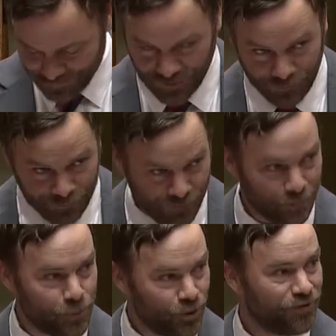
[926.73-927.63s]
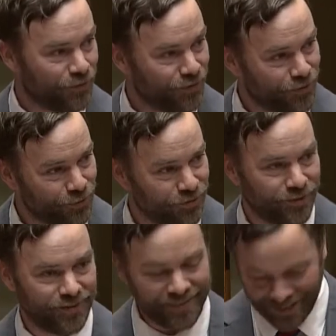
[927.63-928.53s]
the push for
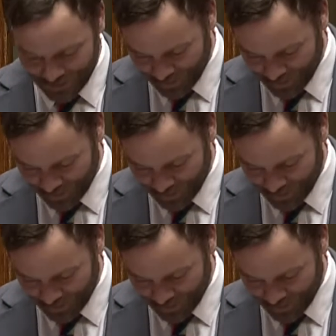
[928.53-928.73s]
sexual